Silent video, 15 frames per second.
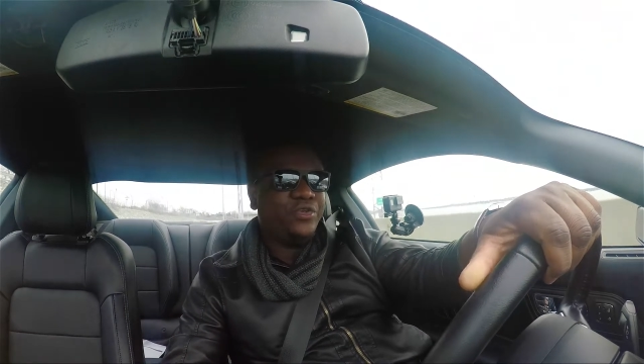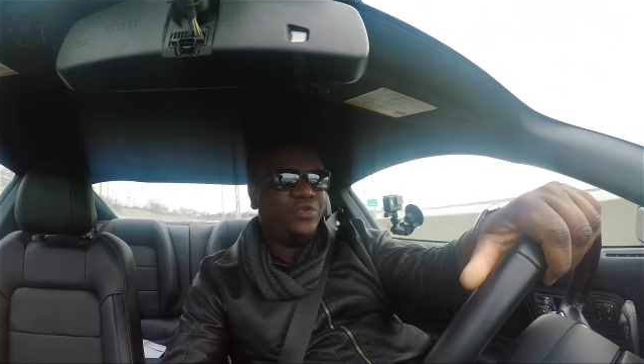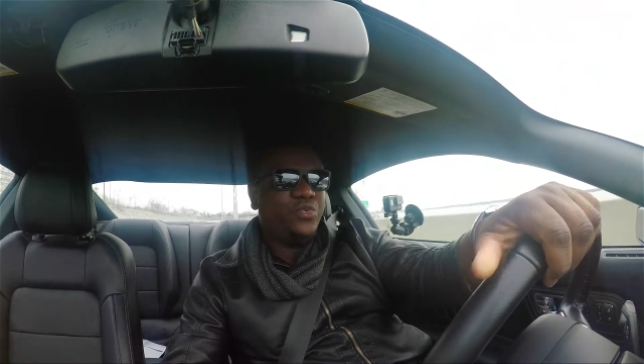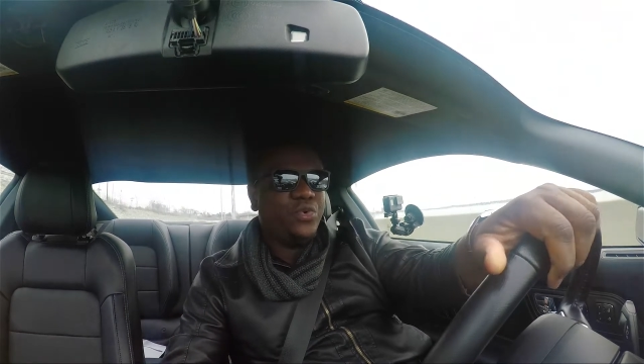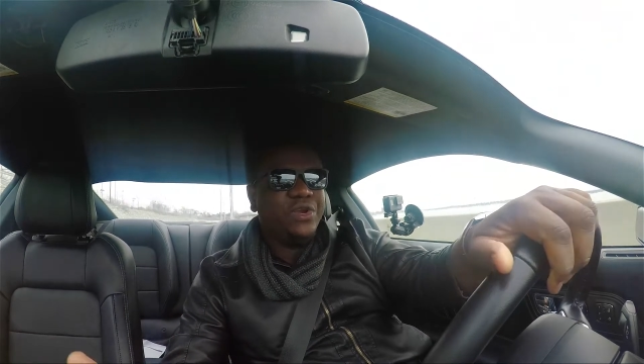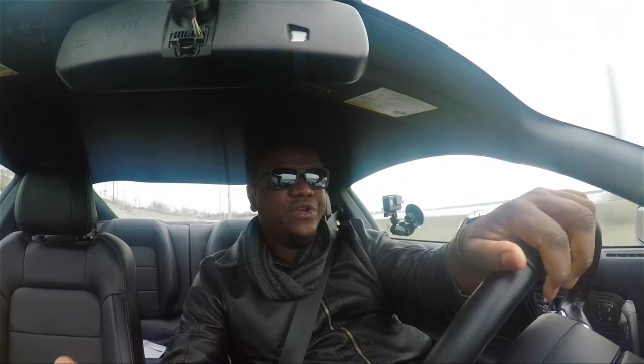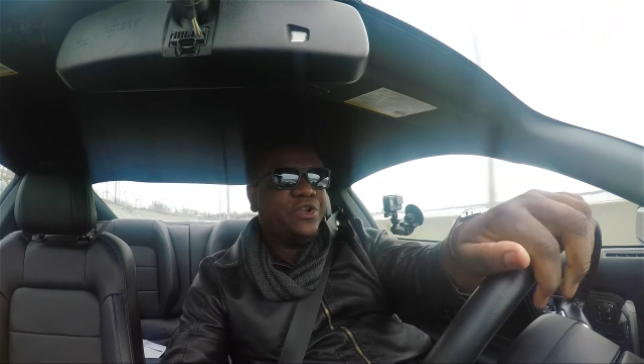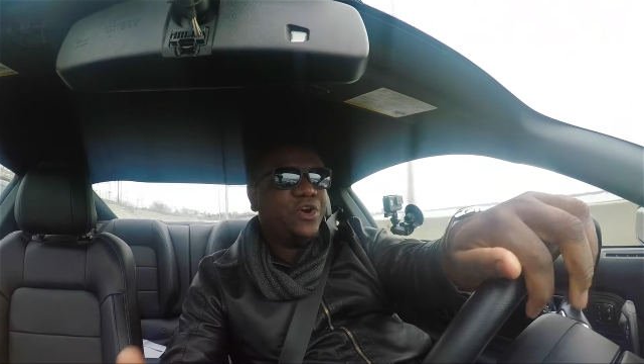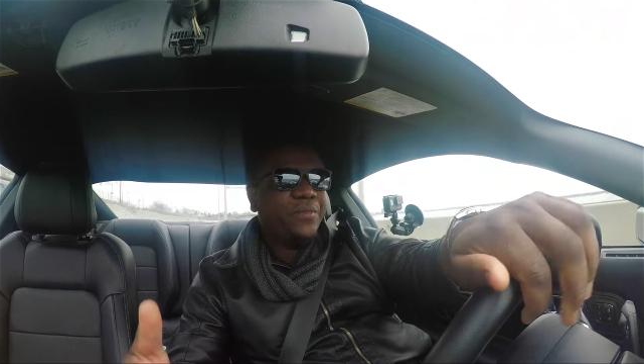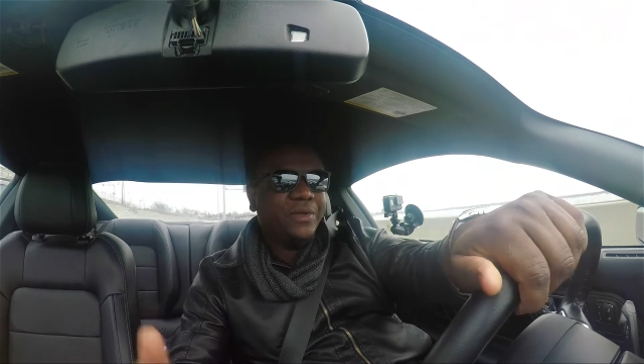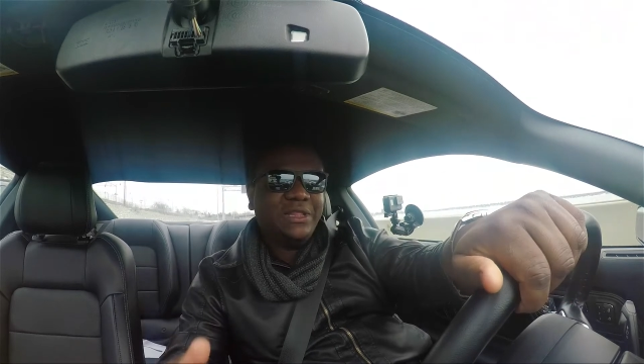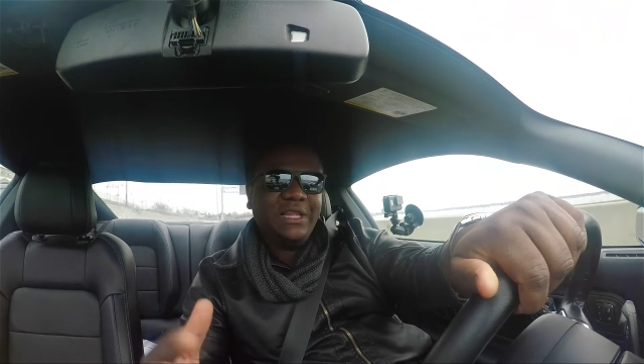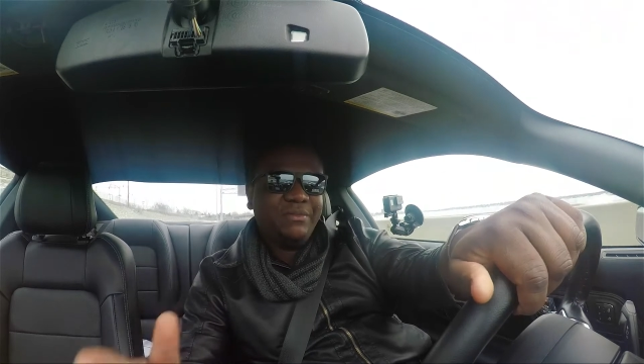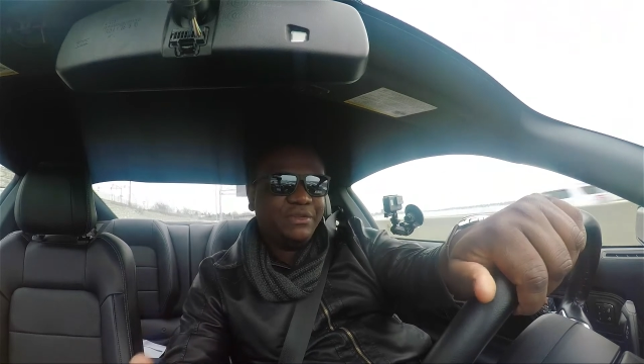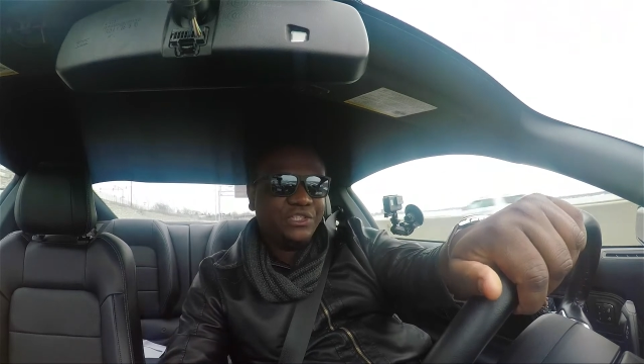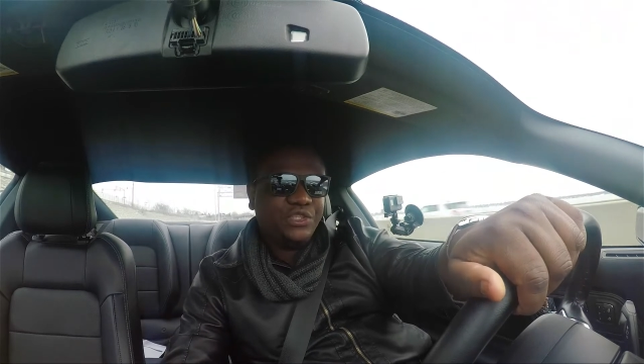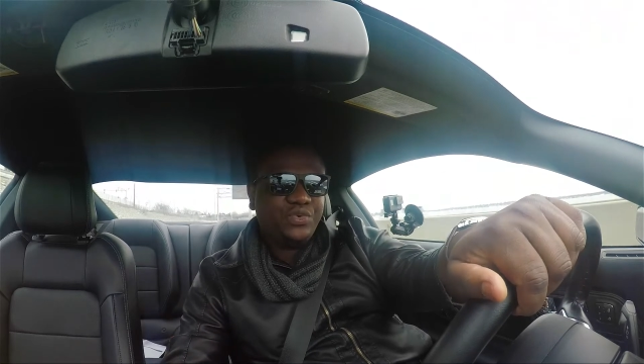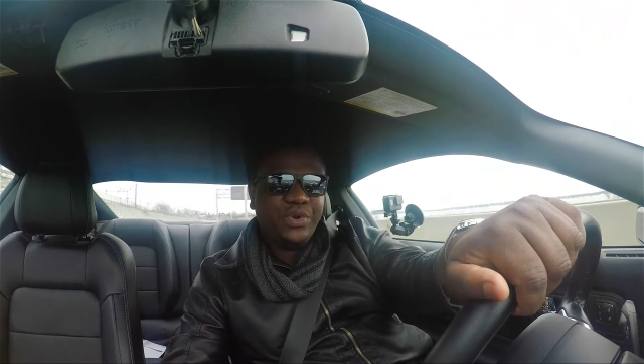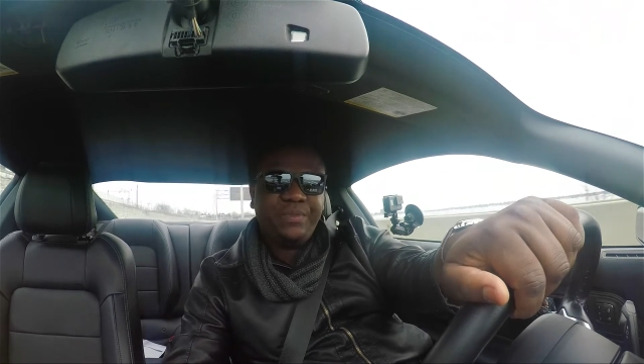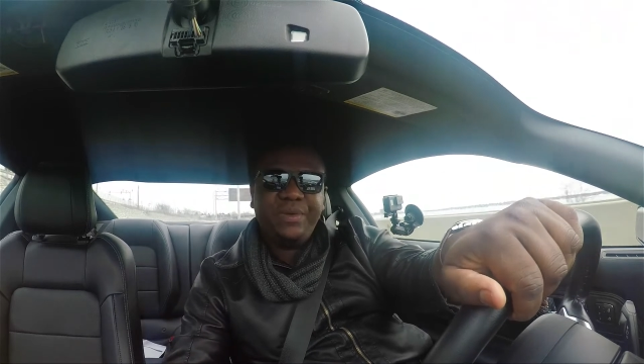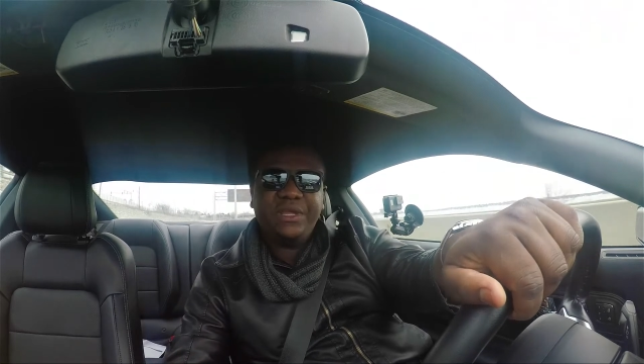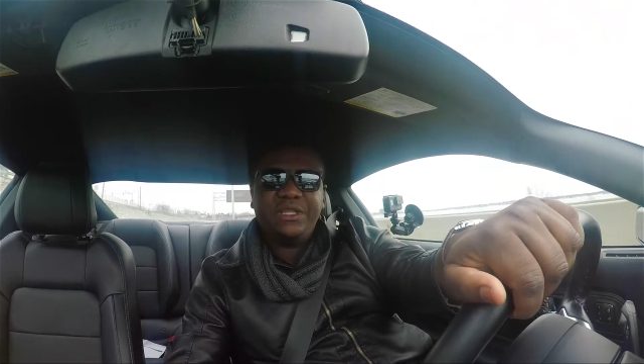you will know, but let me just
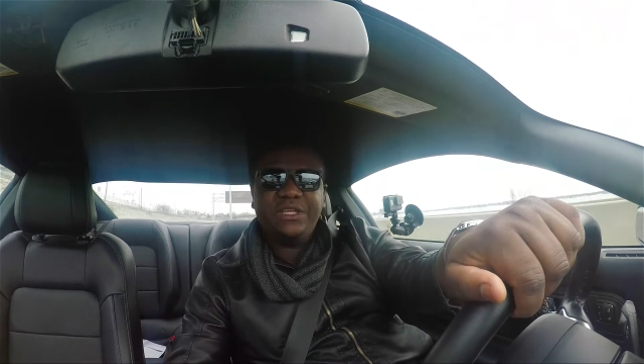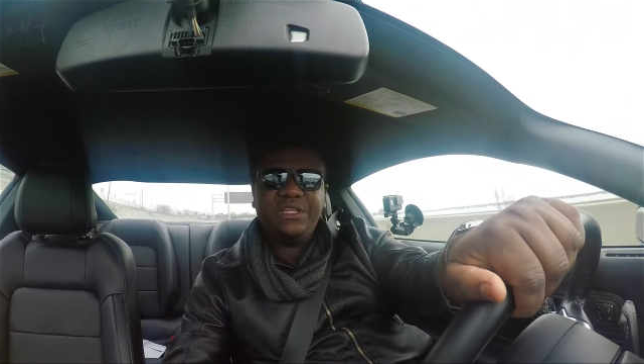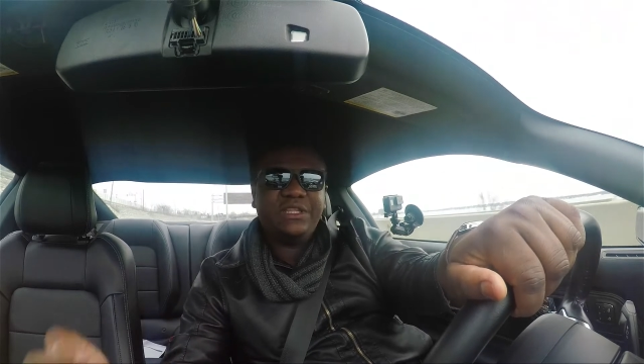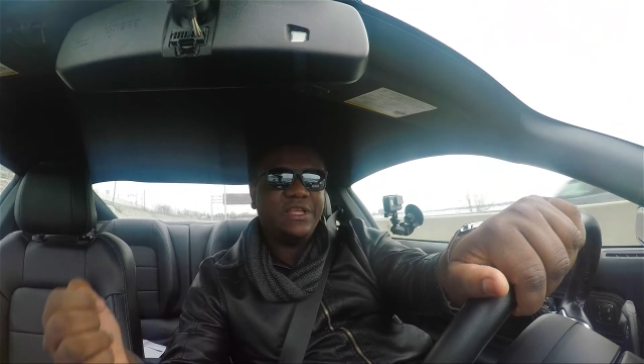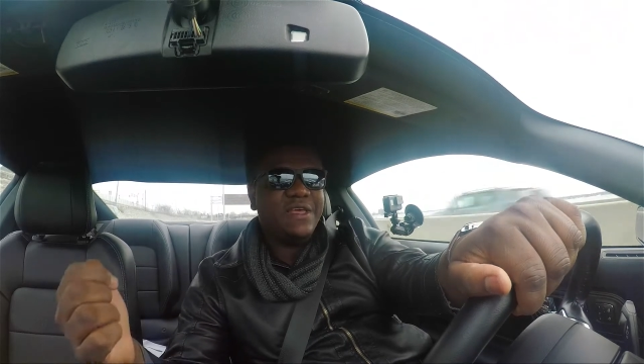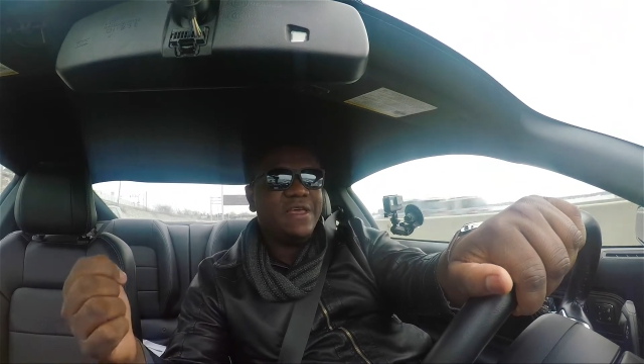repeat it.